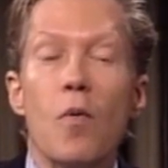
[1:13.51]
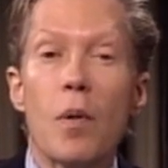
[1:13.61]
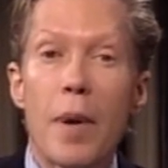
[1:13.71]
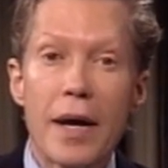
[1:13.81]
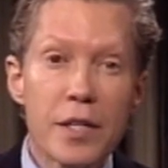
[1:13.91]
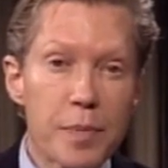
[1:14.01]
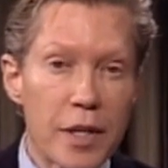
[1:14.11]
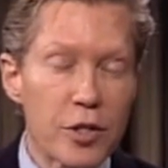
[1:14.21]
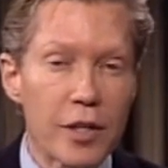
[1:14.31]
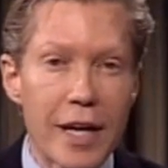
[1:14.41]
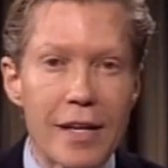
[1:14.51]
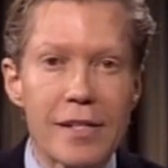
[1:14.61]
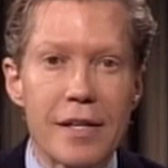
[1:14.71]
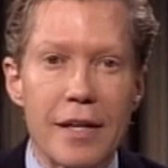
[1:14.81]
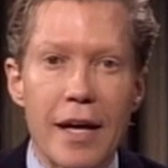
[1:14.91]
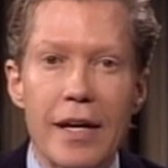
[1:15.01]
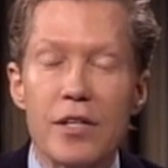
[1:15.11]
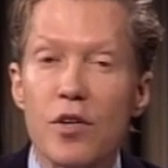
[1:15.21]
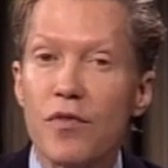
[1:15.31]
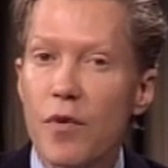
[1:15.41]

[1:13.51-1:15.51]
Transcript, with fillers: Well, my special guest today is a